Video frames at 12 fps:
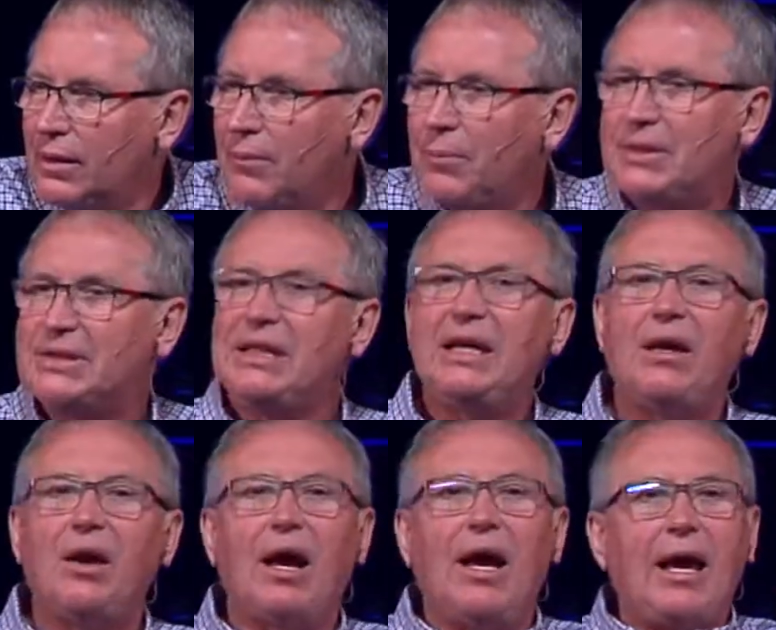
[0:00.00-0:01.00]
But see,
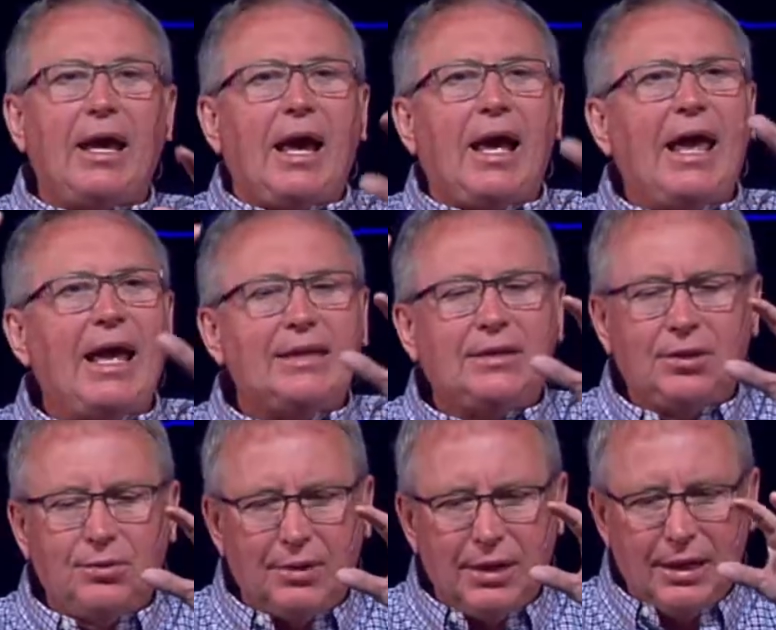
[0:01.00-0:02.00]
I had
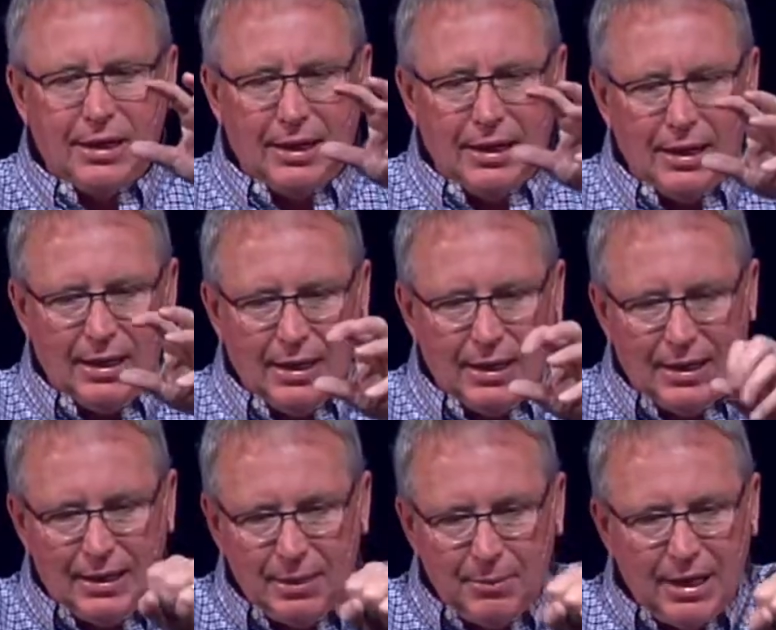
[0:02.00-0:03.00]
to
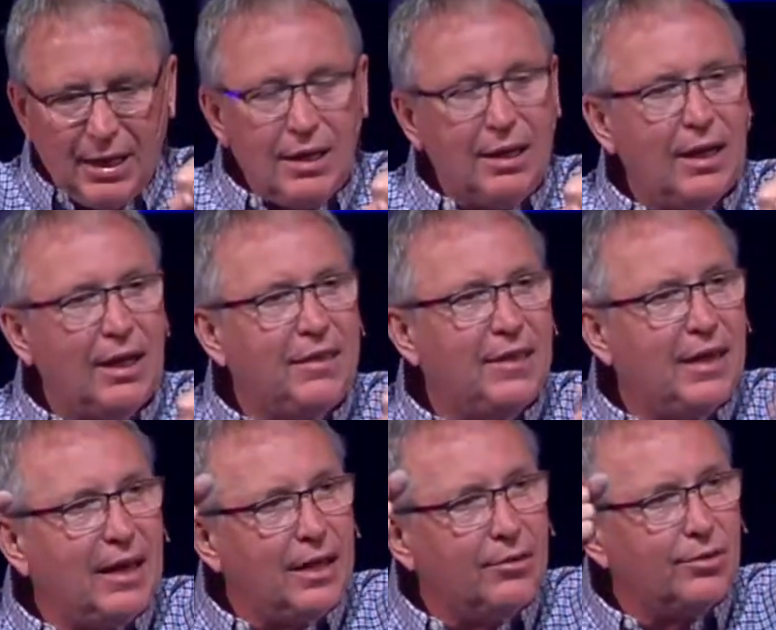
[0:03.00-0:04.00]
eliminate and then
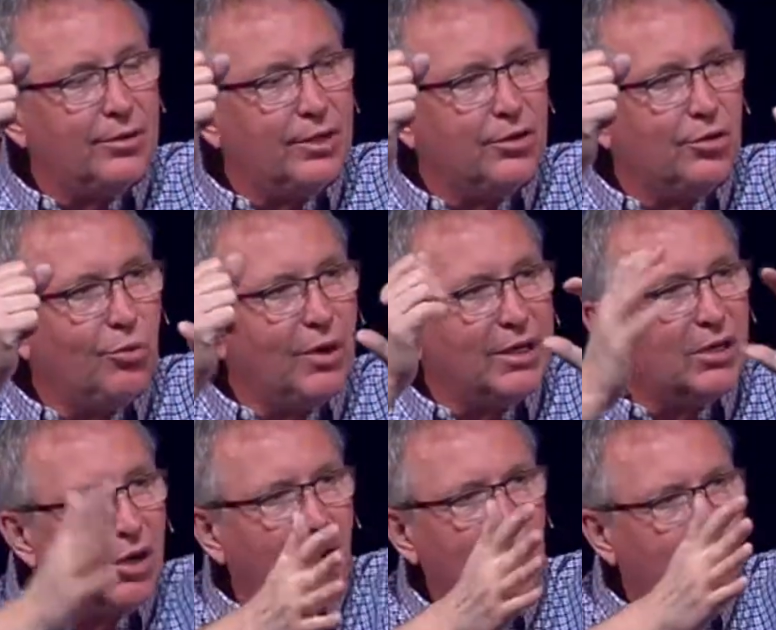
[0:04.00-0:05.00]
enter into what
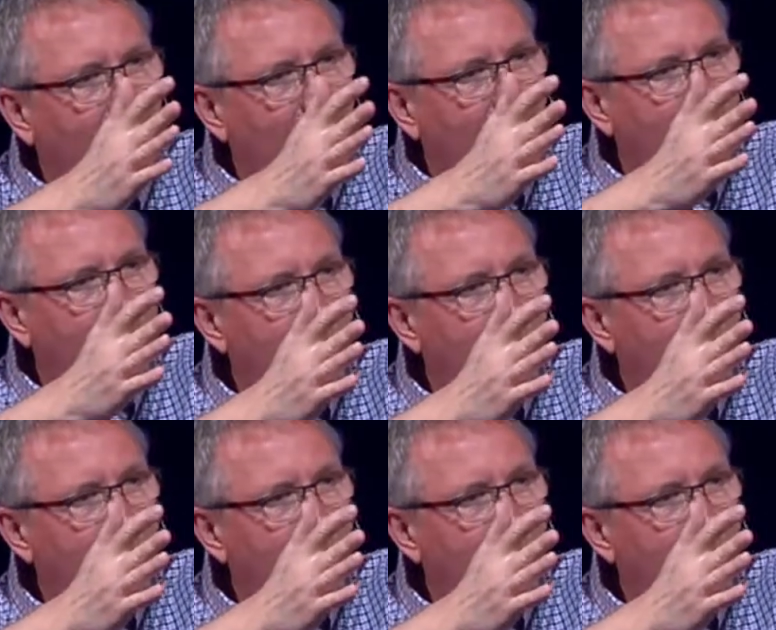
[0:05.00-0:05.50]
God wanted.